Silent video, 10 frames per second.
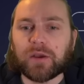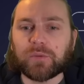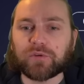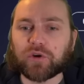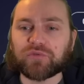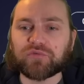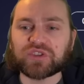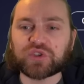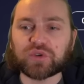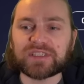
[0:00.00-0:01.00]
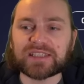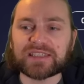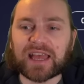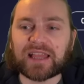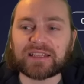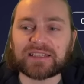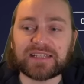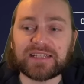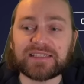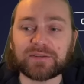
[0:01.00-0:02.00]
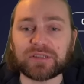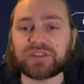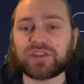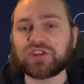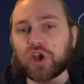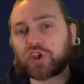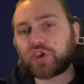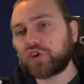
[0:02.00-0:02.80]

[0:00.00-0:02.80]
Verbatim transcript: We've got the resources there like seeds because there's a